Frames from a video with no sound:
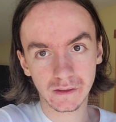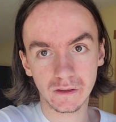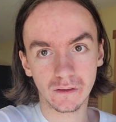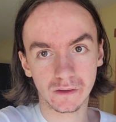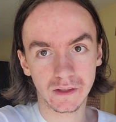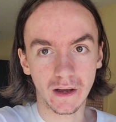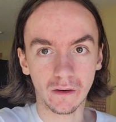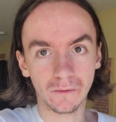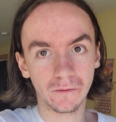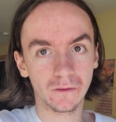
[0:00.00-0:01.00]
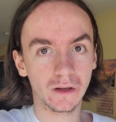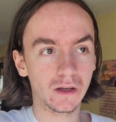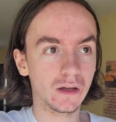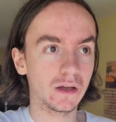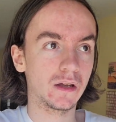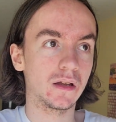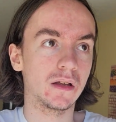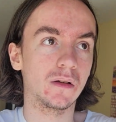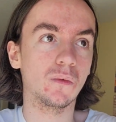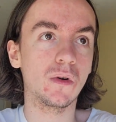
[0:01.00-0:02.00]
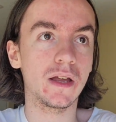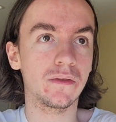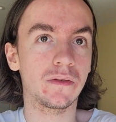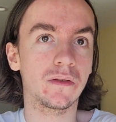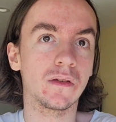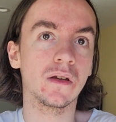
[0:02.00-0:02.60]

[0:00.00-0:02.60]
to yourself with